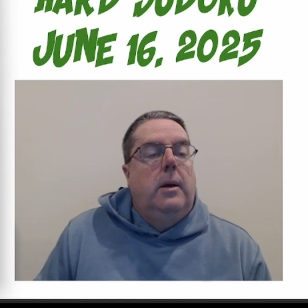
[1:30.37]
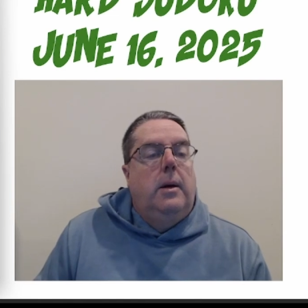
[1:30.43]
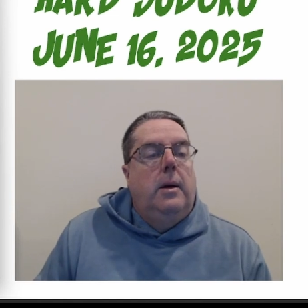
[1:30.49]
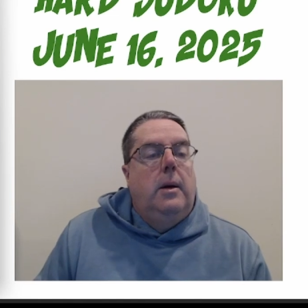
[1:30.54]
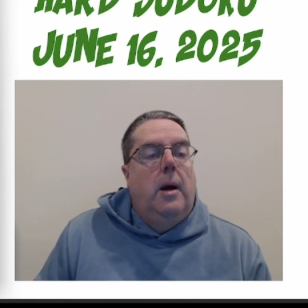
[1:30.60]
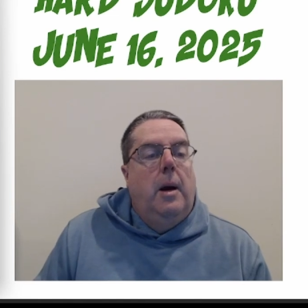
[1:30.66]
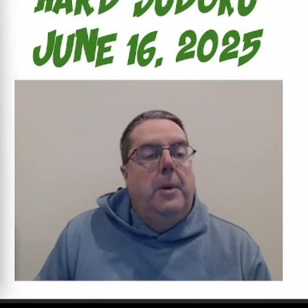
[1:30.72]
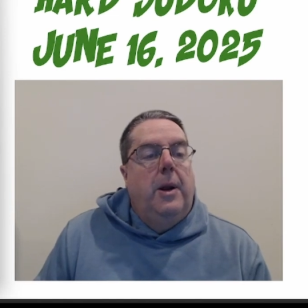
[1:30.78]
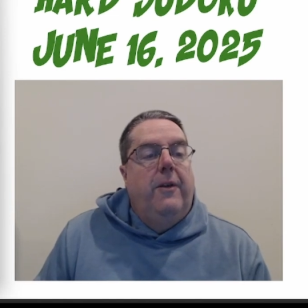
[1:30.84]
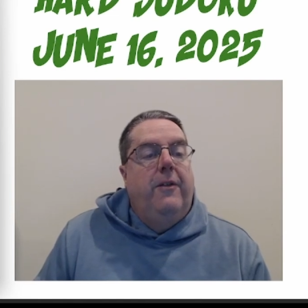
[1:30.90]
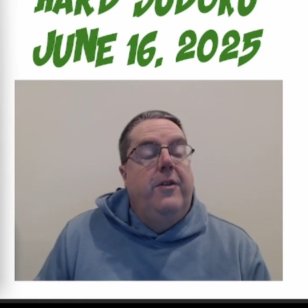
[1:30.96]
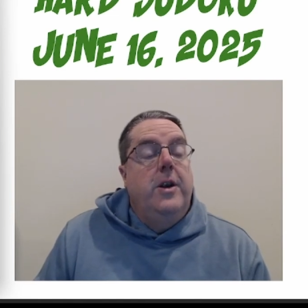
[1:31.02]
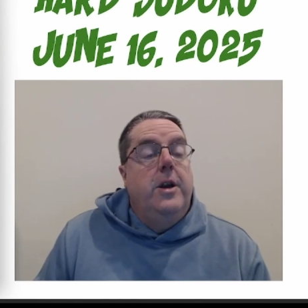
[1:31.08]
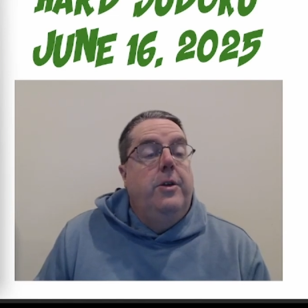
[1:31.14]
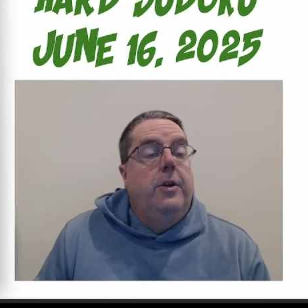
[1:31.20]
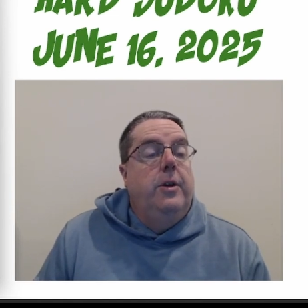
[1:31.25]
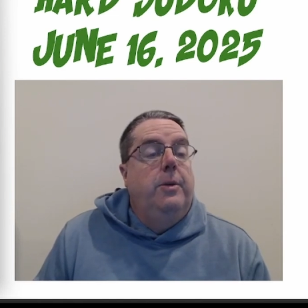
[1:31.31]
I'm going to
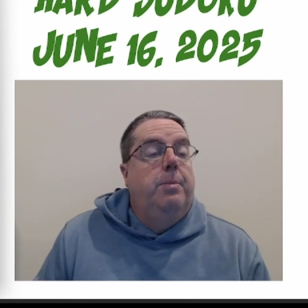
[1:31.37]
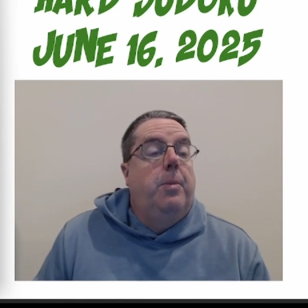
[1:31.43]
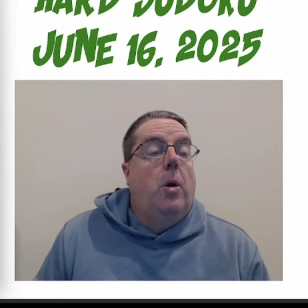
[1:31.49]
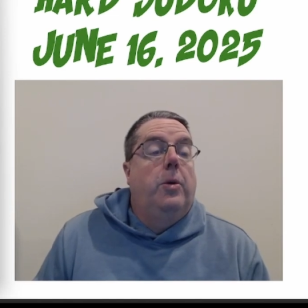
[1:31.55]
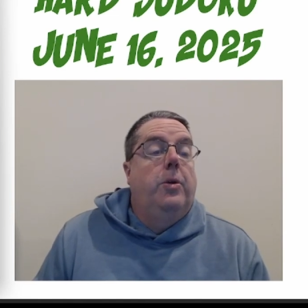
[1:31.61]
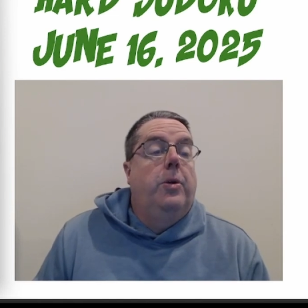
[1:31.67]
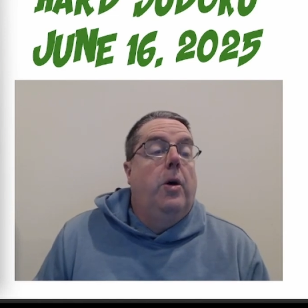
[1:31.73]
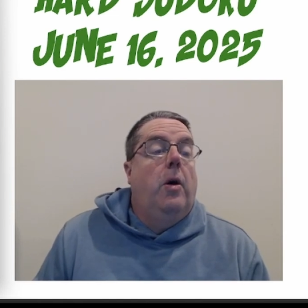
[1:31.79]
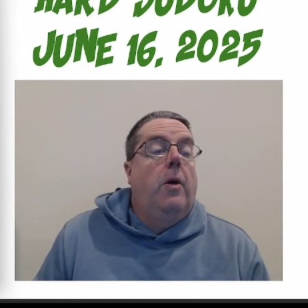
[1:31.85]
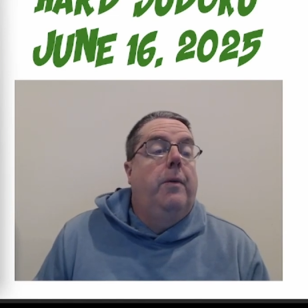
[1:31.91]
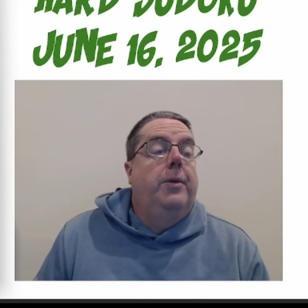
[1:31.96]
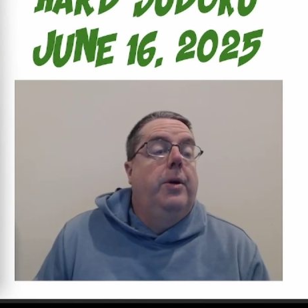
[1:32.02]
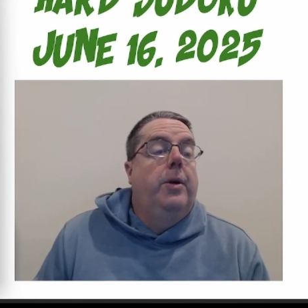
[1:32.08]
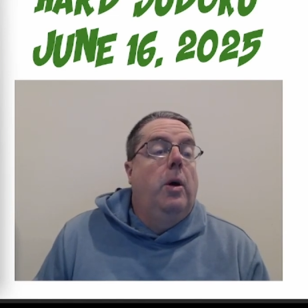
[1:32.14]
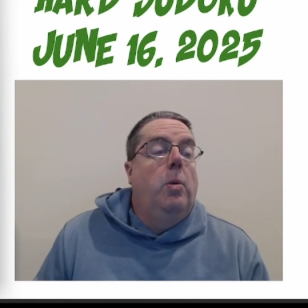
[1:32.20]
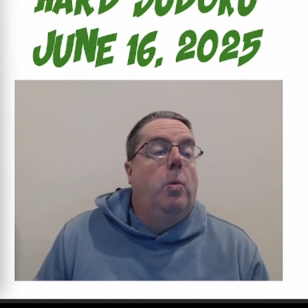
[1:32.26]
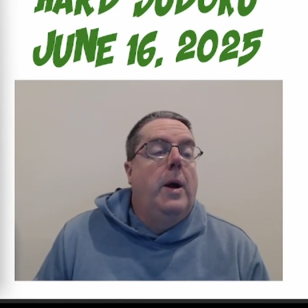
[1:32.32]
finish this box off,
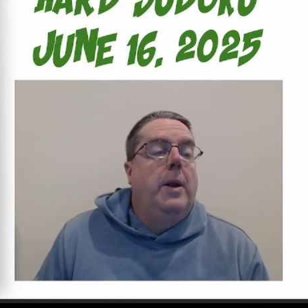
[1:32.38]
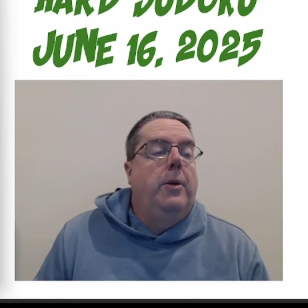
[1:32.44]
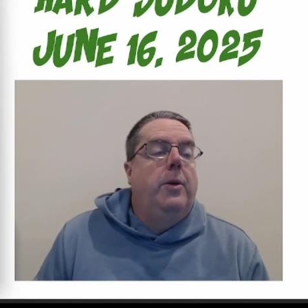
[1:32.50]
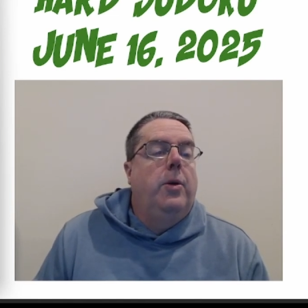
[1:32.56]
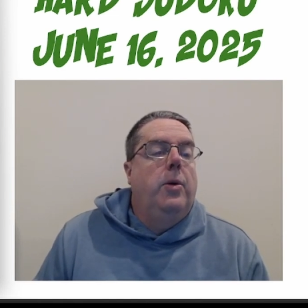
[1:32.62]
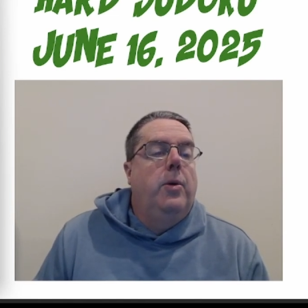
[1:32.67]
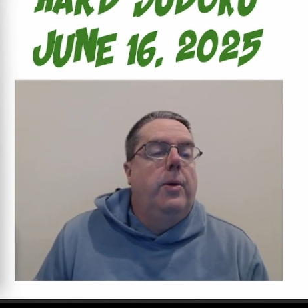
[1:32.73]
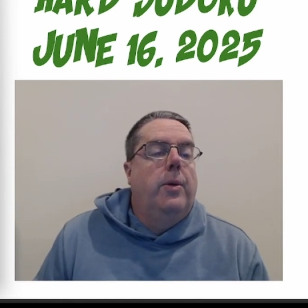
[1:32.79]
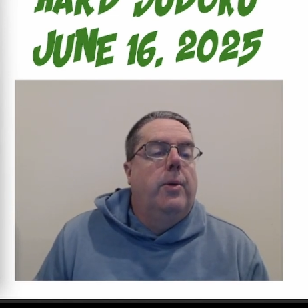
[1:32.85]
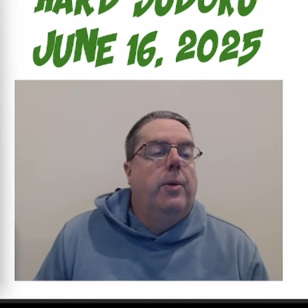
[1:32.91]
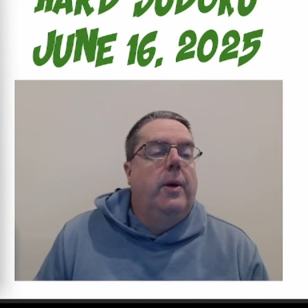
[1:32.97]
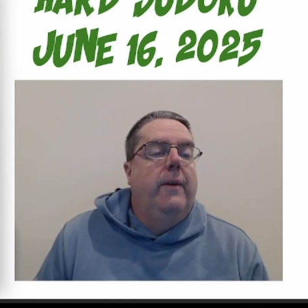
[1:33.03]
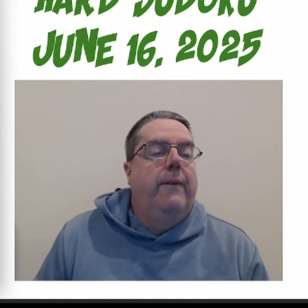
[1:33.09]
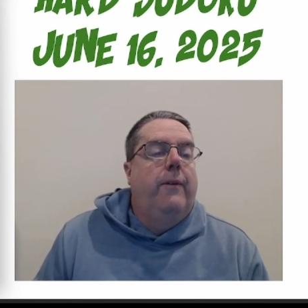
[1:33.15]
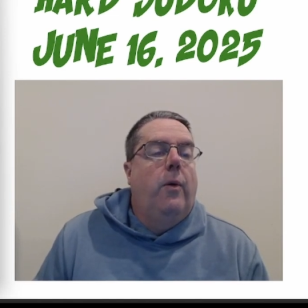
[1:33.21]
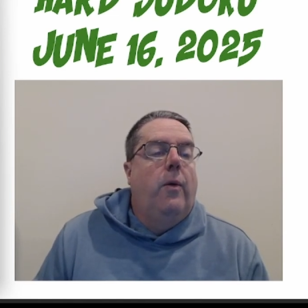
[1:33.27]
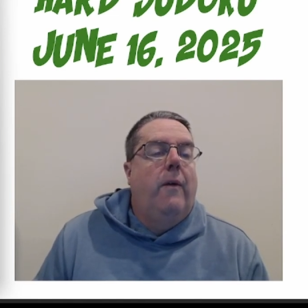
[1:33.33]
so 1, 2, 3,
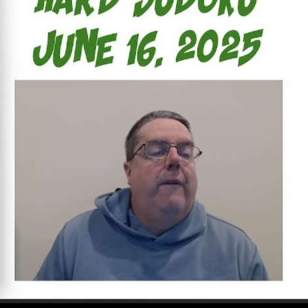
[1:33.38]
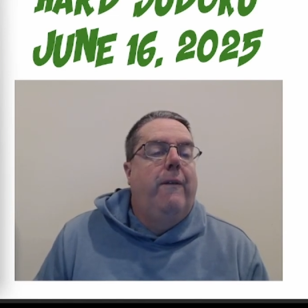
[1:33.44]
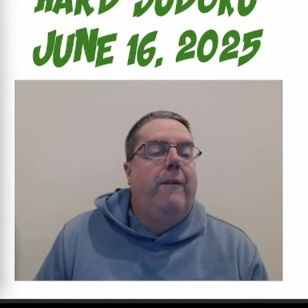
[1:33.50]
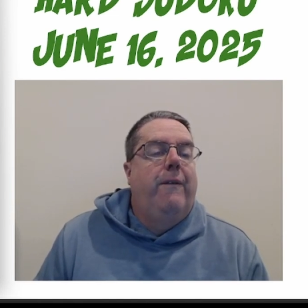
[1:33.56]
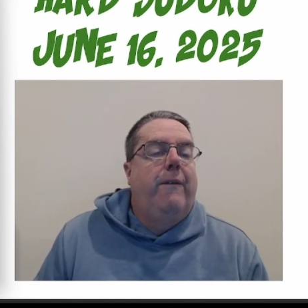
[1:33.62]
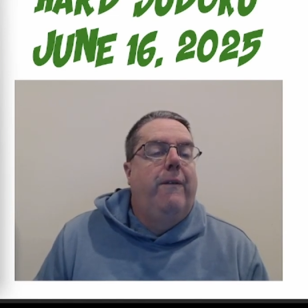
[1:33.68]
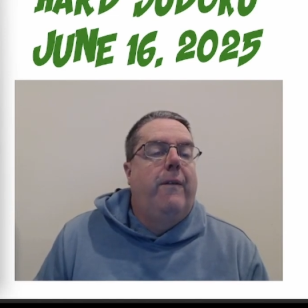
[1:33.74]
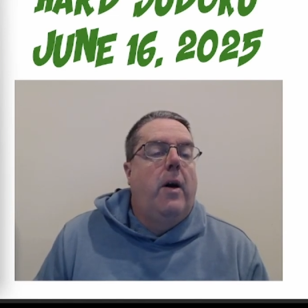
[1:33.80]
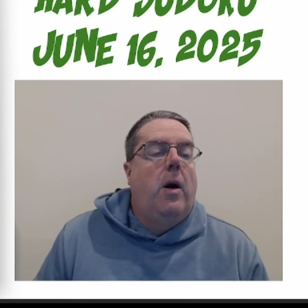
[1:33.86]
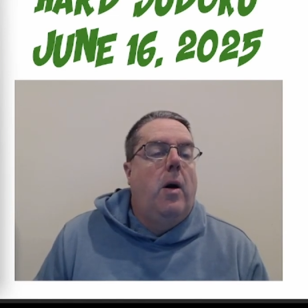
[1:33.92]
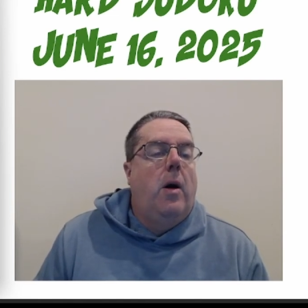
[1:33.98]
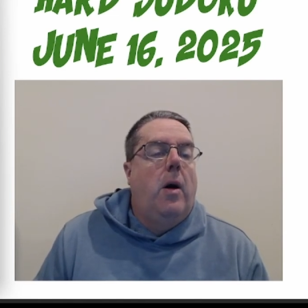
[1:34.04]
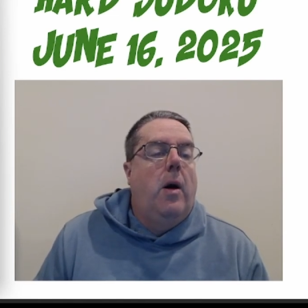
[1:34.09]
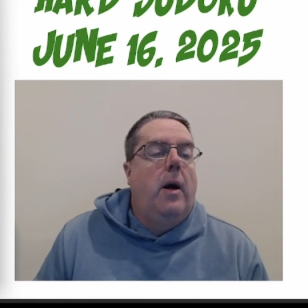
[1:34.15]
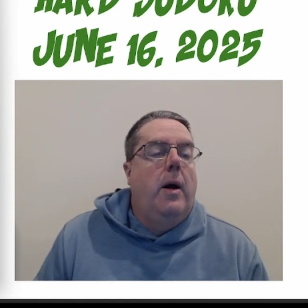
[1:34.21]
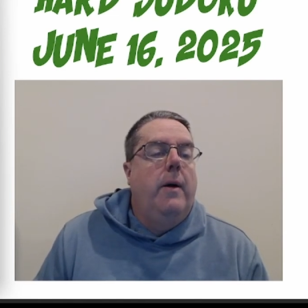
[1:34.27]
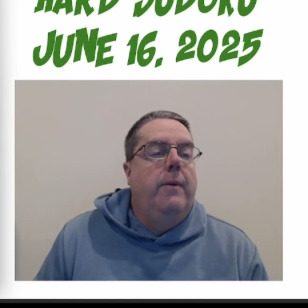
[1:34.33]
4,
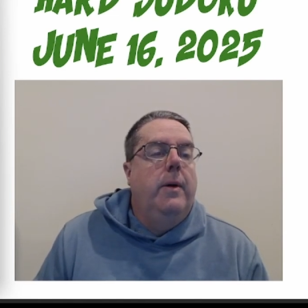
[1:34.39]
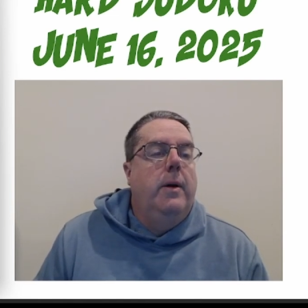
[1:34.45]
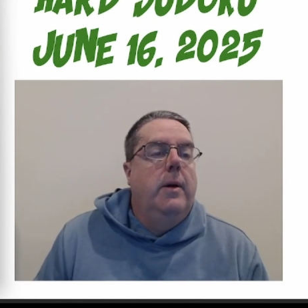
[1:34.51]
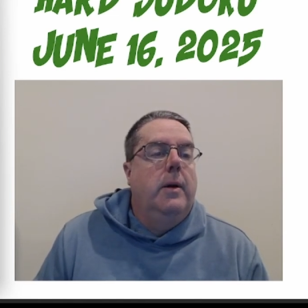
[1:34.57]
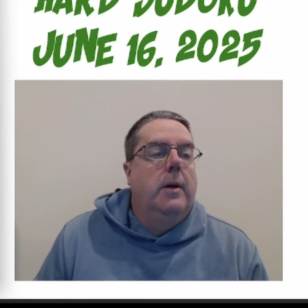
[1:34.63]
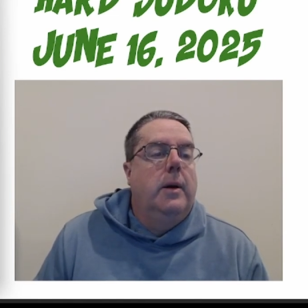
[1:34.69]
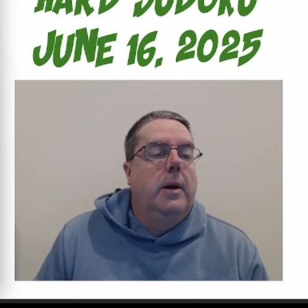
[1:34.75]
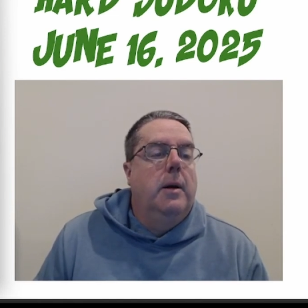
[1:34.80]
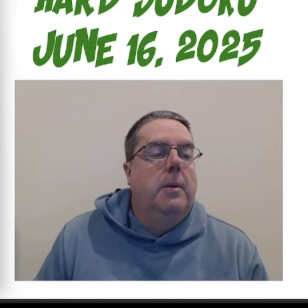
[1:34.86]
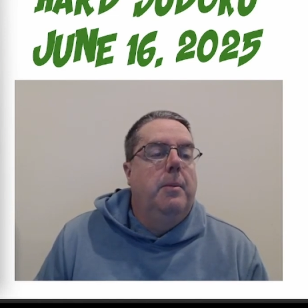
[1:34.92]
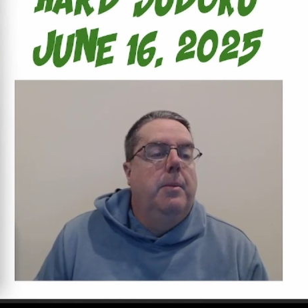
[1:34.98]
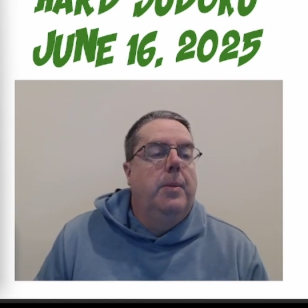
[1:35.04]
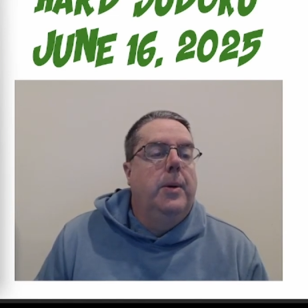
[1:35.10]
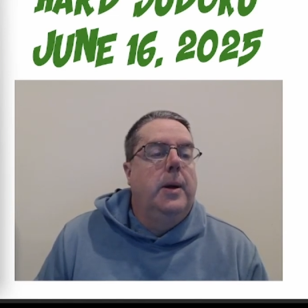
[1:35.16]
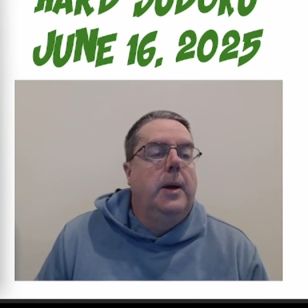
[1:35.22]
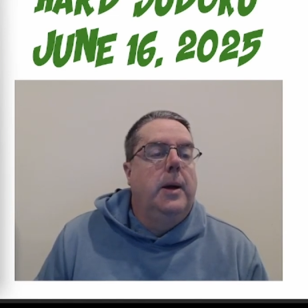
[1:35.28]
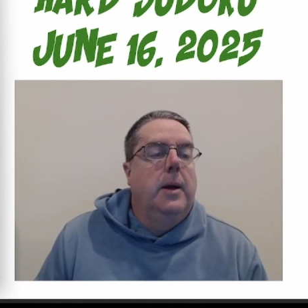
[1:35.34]
5 can
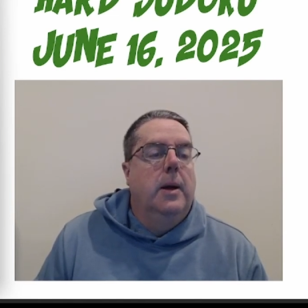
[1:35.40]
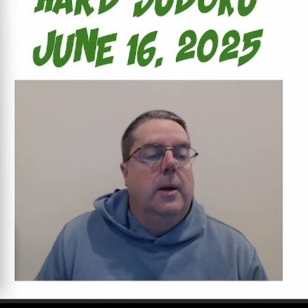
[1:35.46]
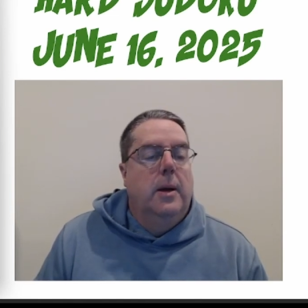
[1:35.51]
be